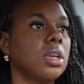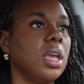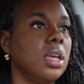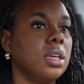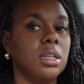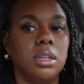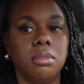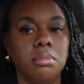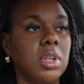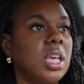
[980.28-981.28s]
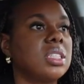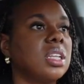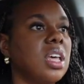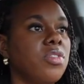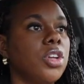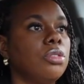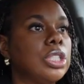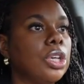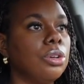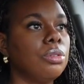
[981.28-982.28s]
And it's
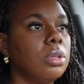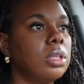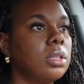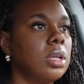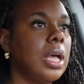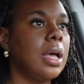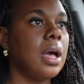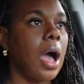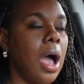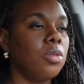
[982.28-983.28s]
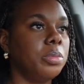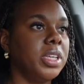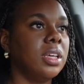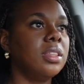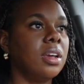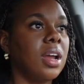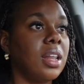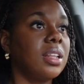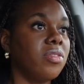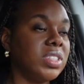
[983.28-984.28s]
11:02. I will be getting there at
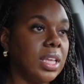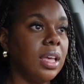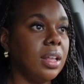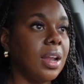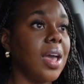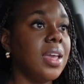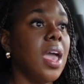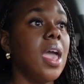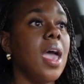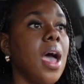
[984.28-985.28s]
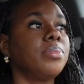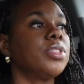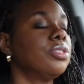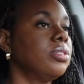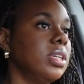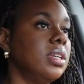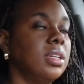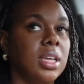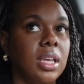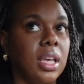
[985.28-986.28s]
11:10. I absolutely
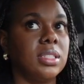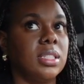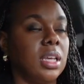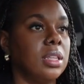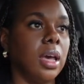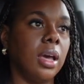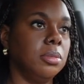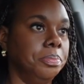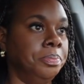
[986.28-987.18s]
can't stand that.